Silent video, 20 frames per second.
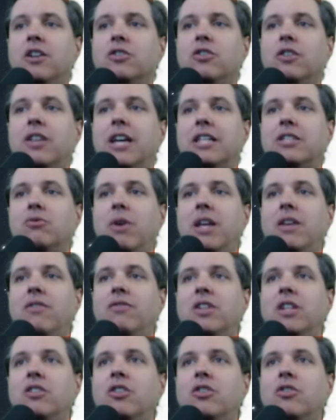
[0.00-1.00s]
So that's why
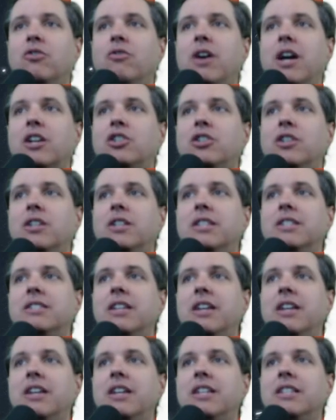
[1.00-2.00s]
even in the
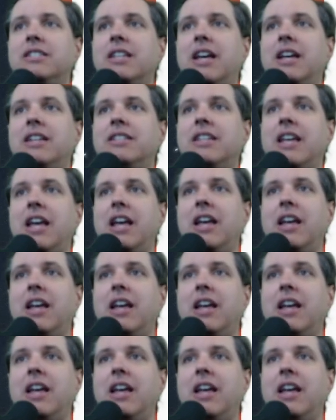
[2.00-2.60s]
directions, it says,